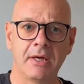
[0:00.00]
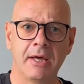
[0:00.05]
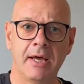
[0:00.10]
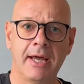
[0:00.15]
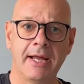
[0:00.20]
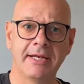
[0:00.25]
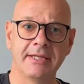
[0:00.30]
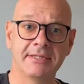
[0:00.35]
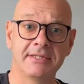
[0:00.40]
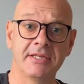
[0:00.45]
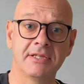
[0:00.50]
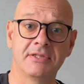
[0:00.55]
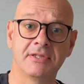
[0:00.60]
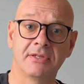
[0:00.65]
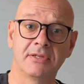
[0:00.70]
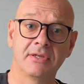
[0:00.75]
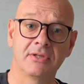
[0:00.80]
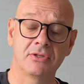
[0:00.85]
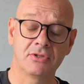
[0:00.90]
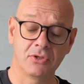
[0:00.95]
and it did
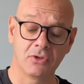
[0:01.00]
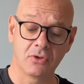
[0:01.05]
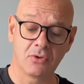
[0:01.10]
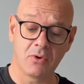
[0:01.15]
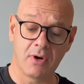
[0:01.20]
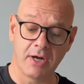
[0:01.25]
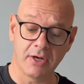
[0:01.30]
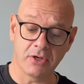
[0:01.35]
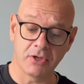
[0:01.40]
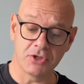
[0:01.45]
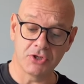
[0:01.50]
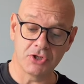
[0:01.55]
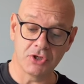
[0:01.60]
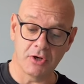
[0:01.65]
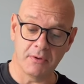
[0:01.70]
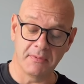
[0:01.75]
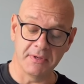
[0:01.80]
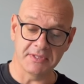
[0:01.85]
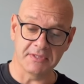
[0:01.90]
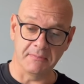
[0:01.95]
do quite a good
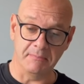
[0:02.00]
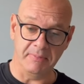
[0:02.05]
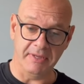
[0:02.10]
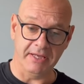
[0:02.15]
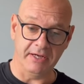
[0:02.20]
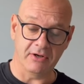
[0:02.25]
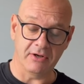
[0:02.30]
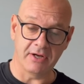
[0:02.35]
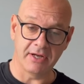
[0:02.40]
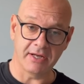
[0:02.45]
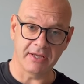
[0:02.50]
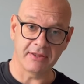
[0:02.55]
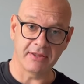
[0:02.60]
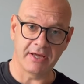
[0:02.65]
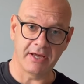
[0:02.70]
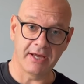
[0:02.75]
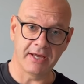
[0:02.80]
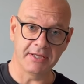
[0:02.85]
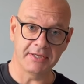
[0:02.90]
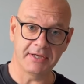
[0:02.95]
job. It's a bit like
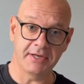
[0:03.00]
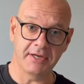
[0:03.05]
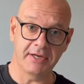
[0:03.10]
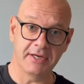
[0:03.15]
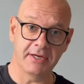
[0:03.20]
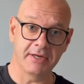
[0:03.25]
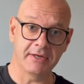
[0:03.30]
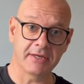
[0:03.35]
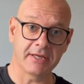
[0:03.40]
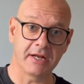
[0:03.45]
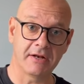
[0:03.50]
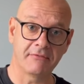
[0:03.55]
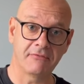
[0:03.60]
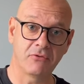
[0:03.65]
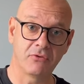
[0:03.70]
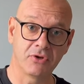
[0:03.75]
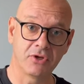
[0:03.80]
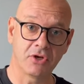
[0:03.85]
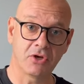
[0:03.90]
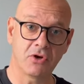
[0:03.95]
that uh,
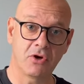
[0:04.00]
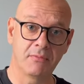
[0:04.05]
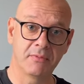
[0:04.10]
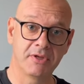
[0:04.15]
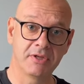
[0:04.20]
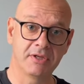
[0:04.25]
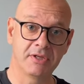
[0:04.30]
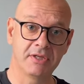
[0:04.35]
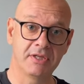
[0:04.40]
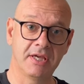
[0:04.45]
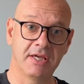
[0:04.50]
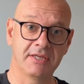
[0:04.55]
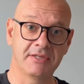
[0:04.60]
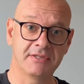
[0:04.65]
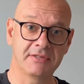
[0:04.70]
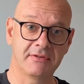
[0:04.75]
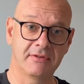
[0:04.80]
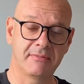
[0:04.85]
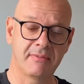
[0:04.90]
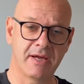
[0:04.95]
California common
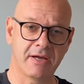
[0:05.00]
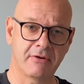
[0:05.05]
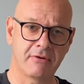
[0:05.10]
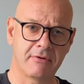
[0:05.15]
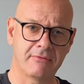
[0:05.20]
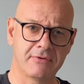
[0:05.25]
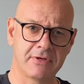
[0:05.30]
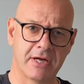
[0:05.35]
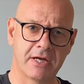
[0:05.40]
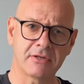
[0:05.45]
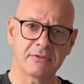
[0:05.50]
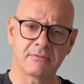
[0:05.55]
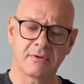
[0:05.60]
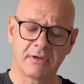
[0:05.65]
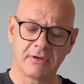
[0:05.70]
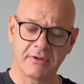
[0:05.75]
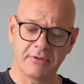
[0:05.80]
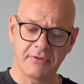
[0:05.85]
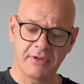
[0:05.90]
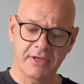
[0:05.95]
yeast, Mangrove Jack's
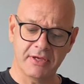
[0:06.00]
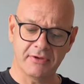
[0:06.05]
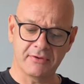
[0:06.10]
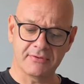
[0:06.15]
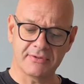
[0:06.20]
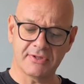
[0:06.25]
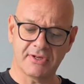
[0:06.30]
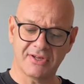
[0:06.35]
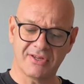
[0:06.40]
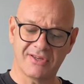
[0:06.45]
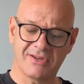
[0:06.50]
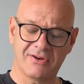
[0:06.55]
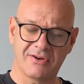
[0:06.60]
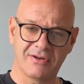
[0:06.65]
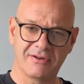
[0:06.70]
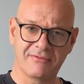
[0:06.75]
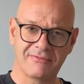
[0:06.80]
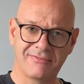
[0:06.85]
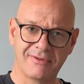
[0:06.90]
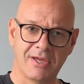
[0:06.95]
one, I think. It's like kind
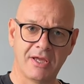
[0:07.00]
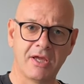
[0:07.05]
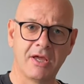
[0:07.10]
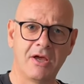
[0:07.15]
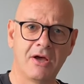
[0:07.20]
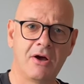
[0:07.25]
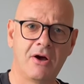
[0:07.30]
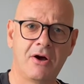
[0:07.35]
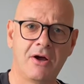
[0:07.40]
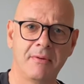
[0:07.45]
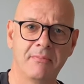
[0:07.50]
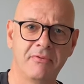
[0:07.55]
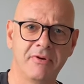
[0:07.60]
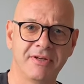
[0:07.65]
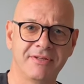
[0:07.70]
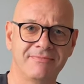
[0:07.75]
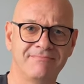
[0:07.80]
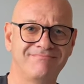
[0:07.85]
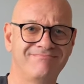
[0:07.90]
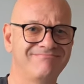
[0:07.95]
of
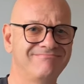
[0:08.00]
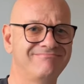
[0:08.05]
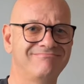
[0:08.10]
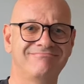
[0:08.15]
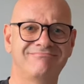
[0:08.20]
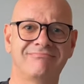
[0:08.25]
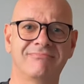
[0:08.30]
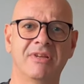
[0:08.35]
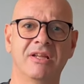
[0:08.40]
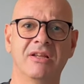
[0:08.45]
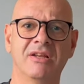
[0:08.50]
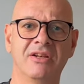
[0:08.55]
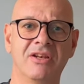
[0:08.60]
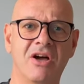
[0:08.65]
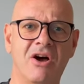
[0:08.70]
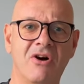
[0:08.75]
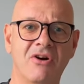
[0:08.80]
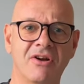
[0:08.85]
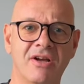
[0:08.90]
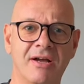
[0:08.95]
hybrid
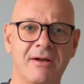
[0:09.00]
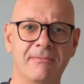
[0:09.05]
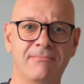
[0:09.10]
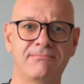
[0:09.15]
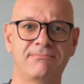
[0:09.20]
lager